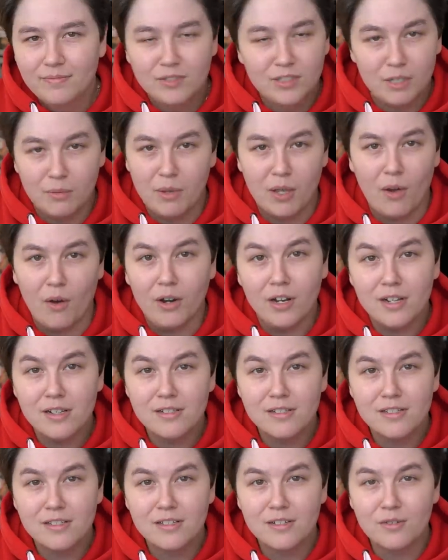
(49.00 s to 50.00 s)
to be
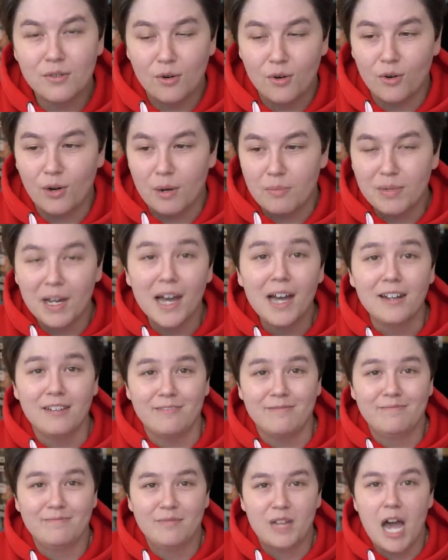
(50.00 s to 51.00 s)
honest, or I'm done.
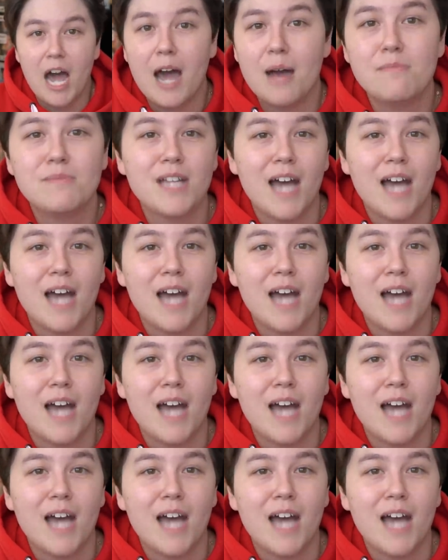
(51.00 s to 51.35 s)
I'm